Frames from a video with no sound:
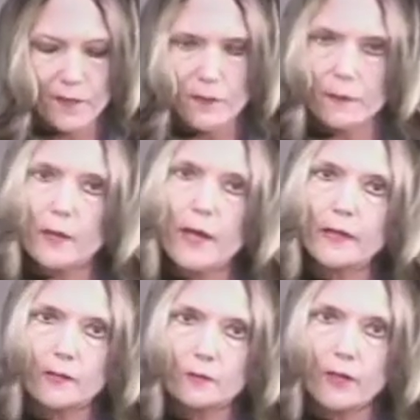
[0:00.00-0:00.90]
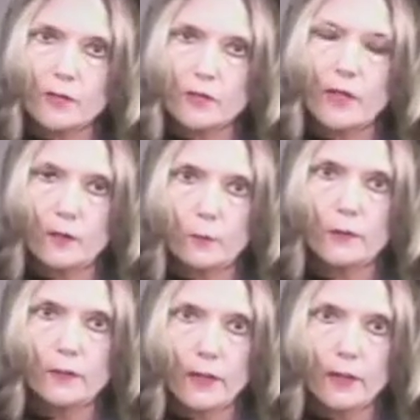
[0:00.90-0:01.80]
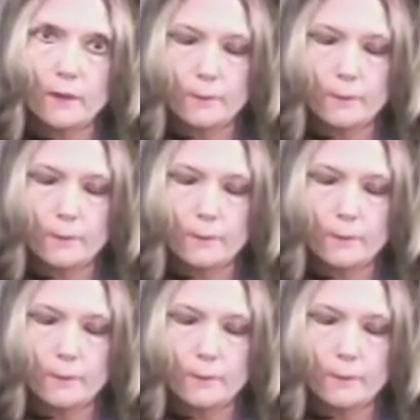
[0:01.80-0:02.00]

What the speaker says: Maybe I can arrange that one day.